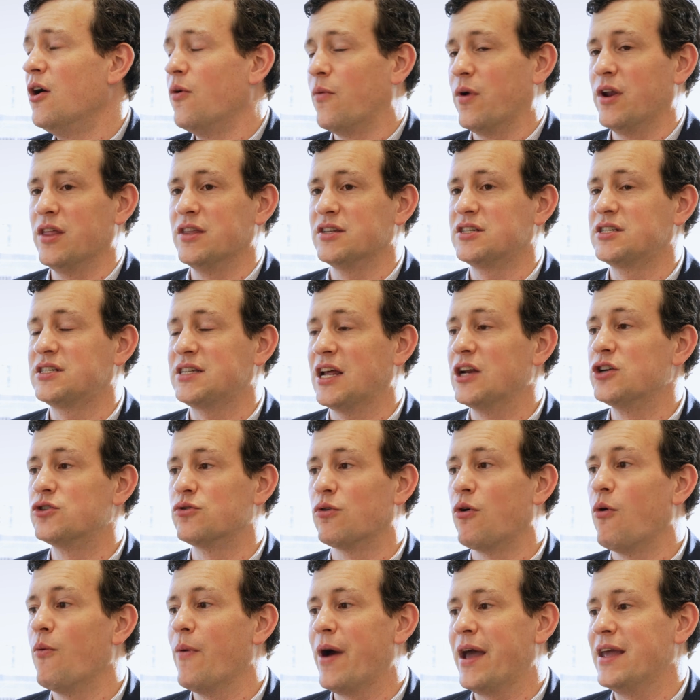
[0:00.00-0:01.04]
one of the
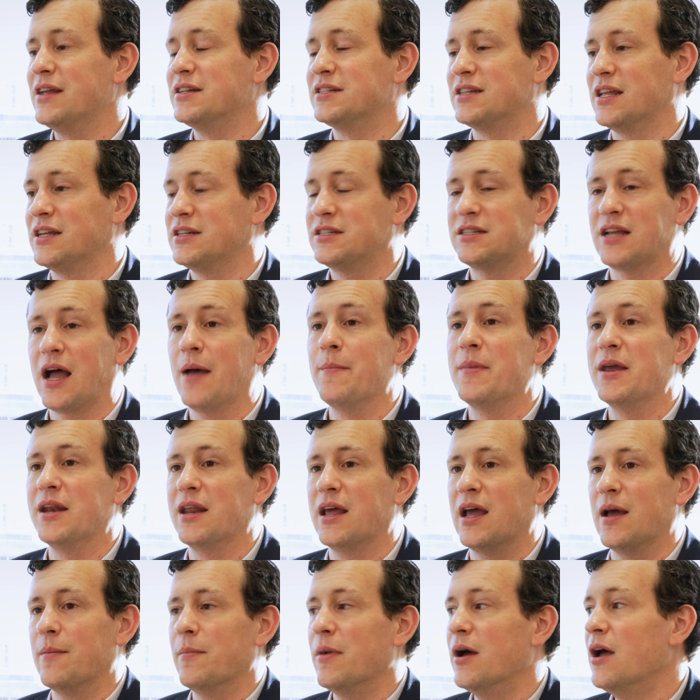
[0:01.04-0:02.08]
central ways they stymied
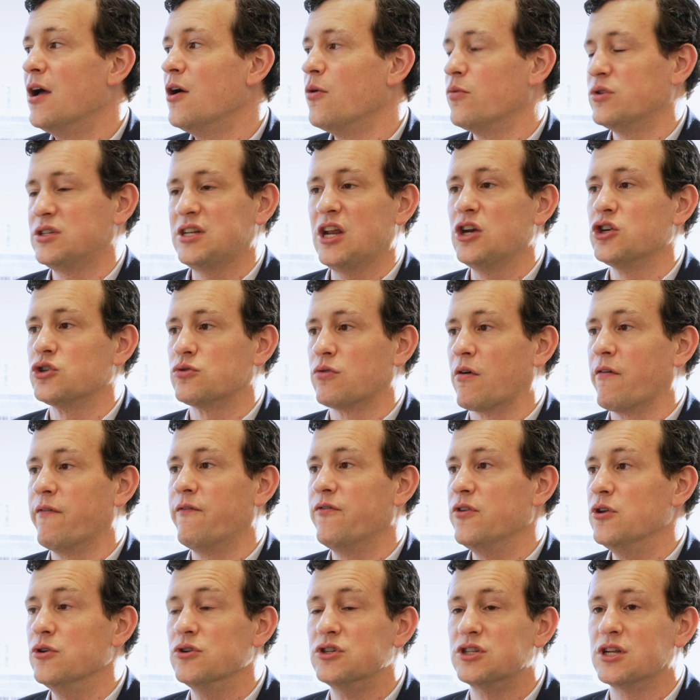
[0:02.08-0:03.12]
him was they just
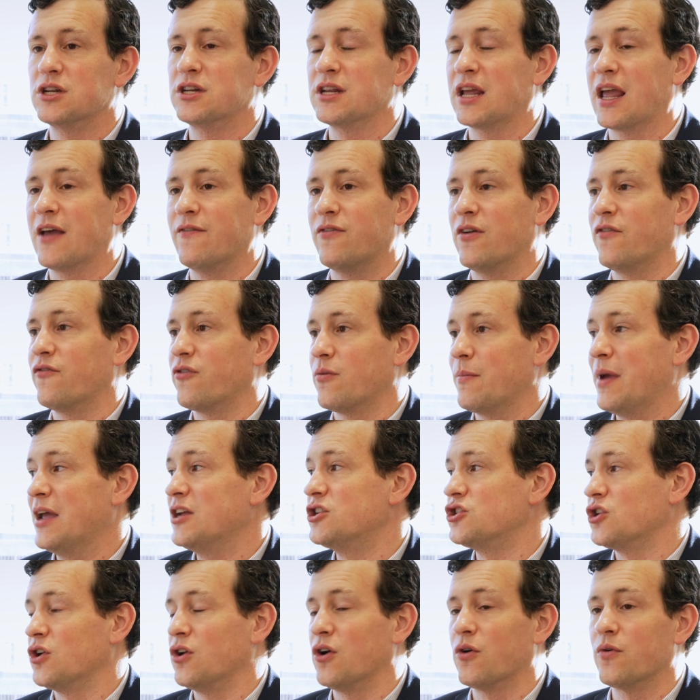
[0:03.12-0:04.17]
refused to give
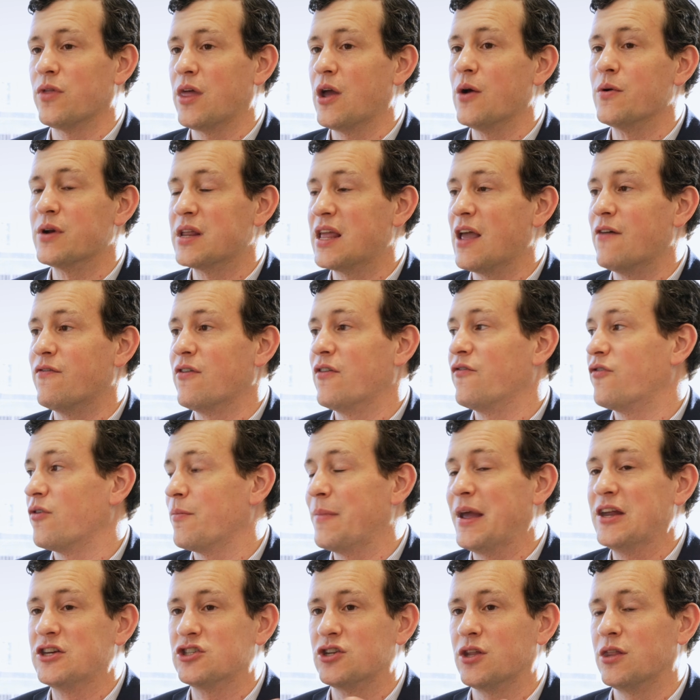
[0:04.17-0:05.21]
information, or they would give
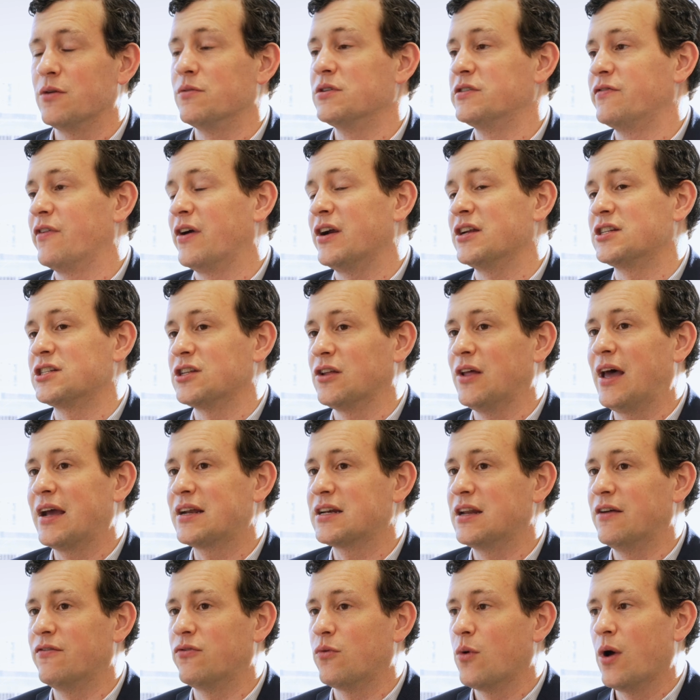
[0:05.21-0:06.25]
information that was very
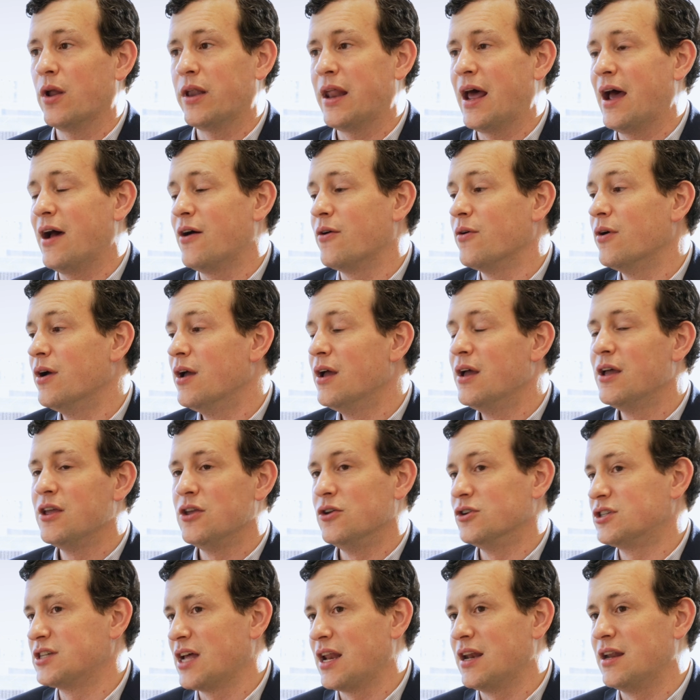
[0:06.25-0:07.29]
selective. Well, now
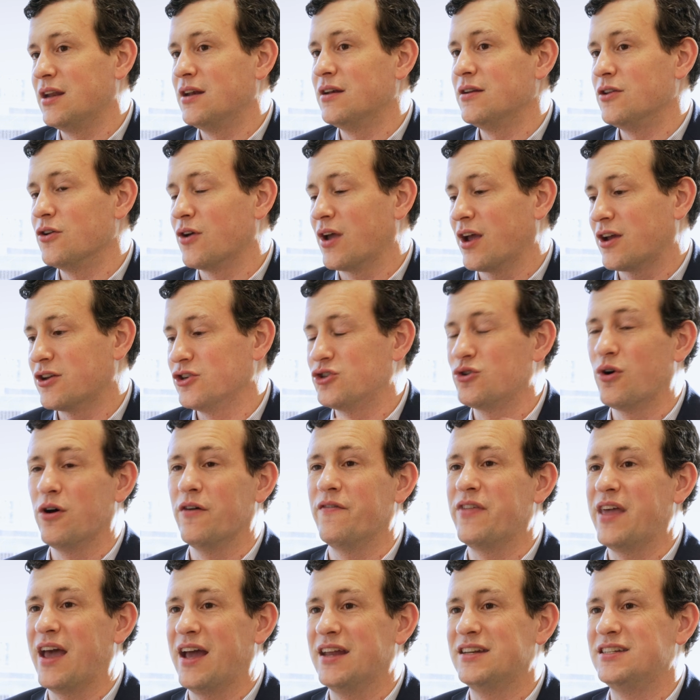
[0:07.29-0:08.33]
you get control of
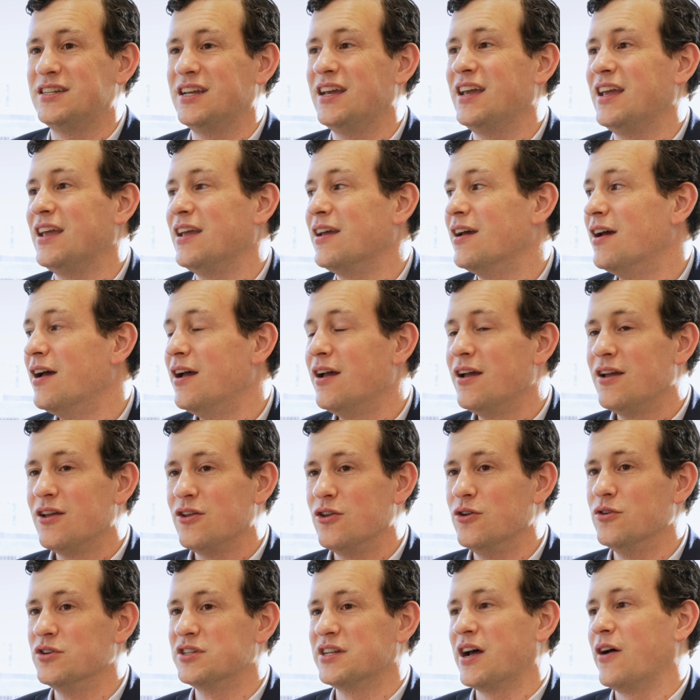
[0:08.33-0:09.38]
the IT, you
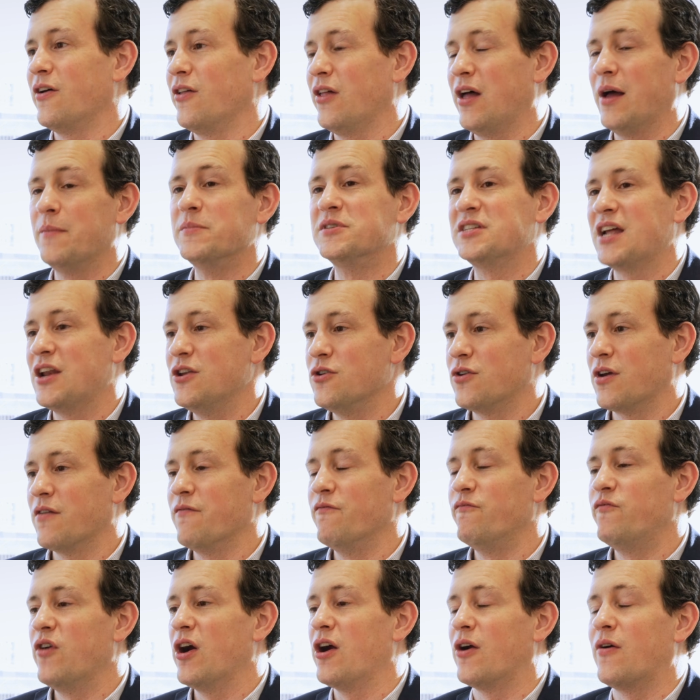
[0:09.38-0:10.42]
use LLMs, and you can
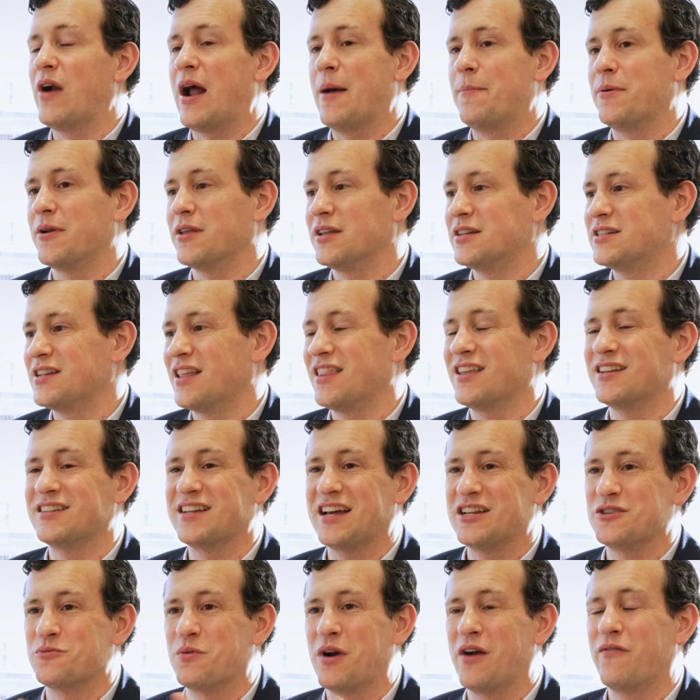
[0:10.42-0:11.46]
very rapidly
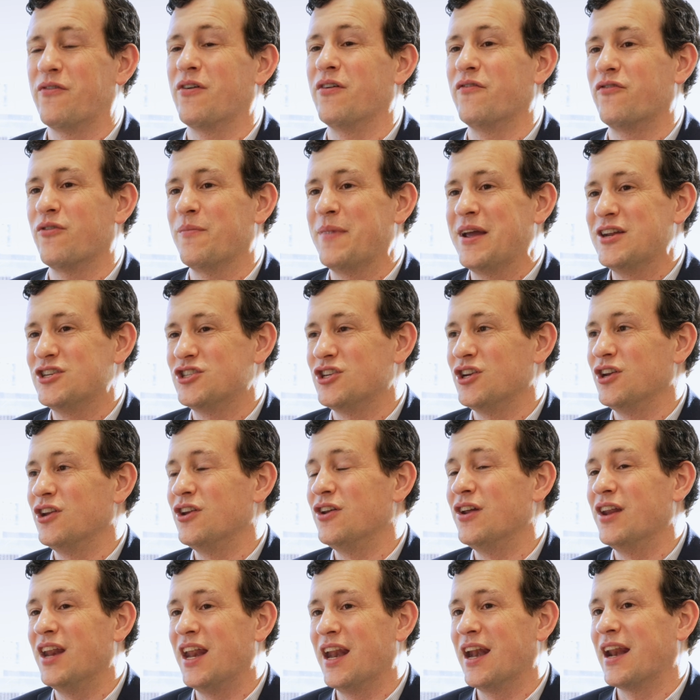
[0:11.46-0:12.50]
synthesize whatever information
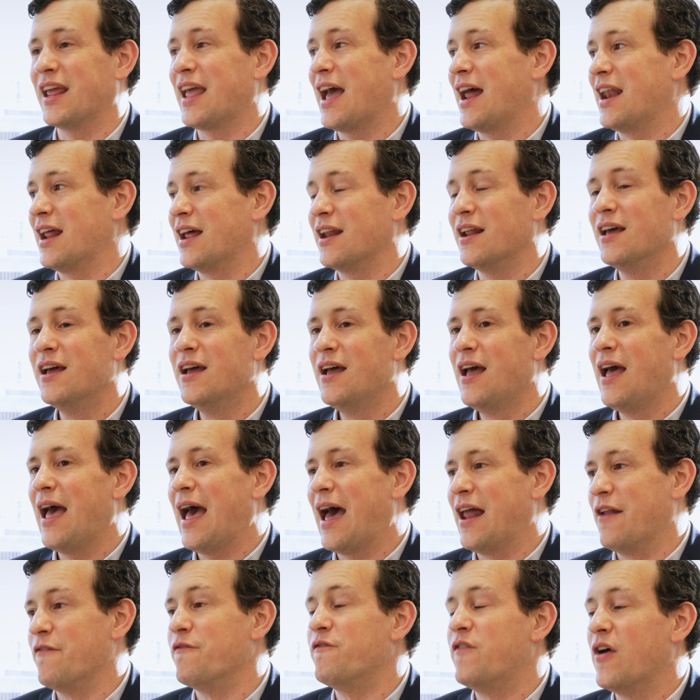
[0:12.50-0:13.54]
you need and get it.
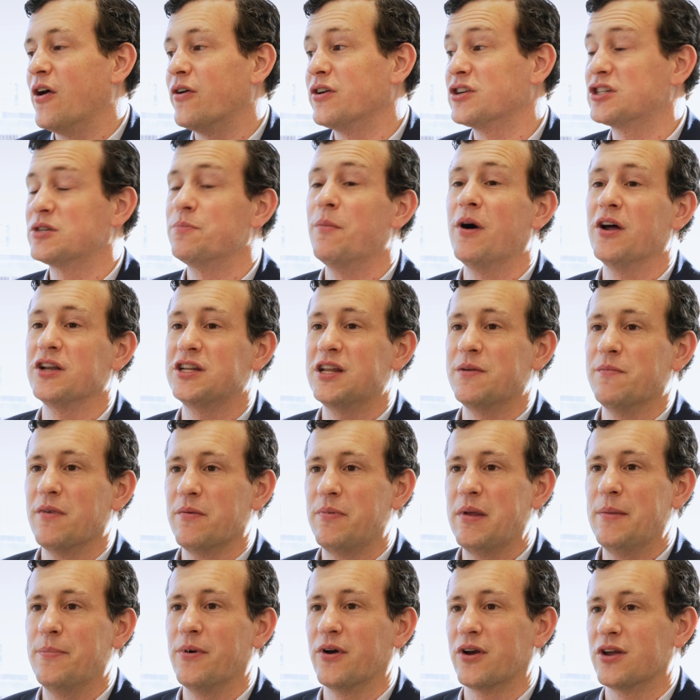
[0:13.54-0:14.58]
And a very small team of
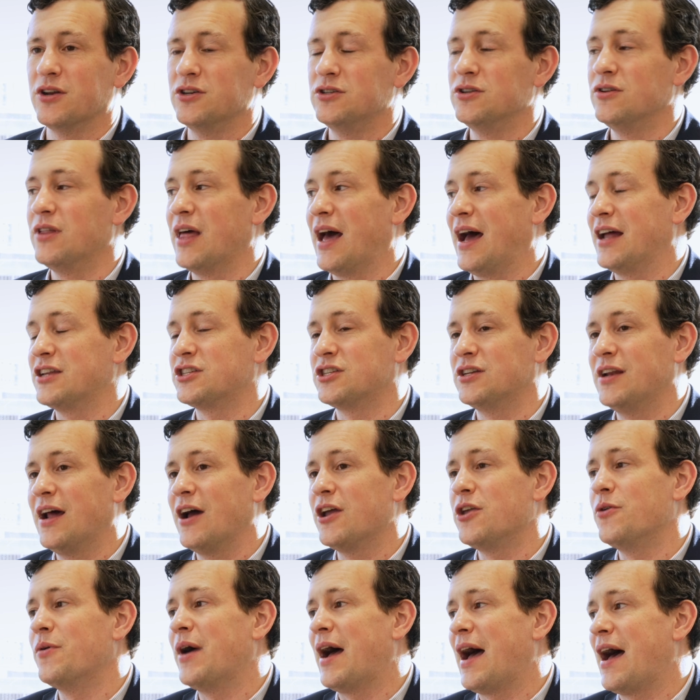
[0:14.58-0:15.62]
people can do that. So now
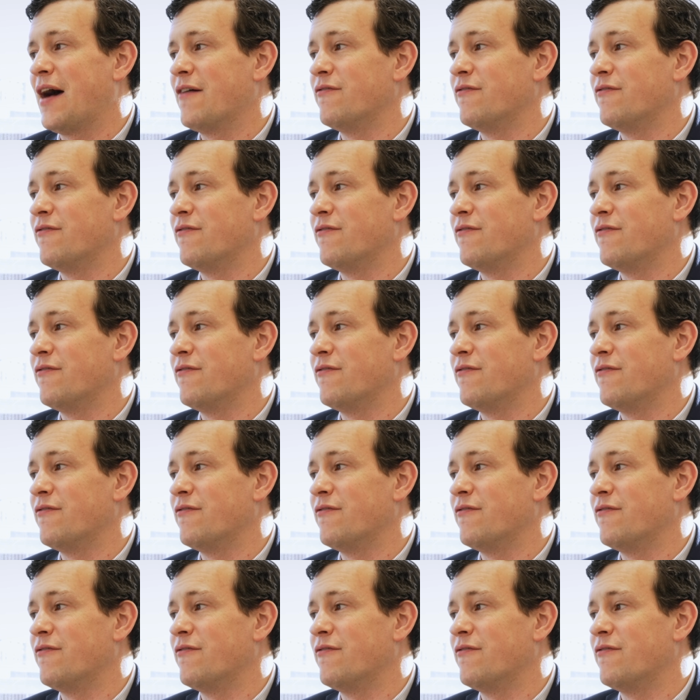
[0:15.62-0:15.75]
you have